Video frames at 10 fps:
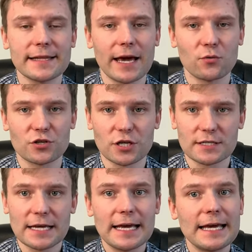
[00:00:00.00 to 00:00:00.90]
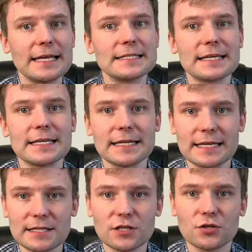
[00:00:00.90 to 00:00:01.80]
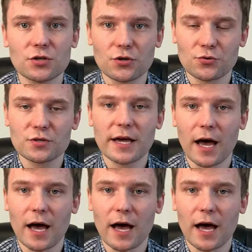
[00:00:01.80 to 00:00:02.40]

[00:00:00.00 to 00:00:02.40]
languages. It's an easy-to-use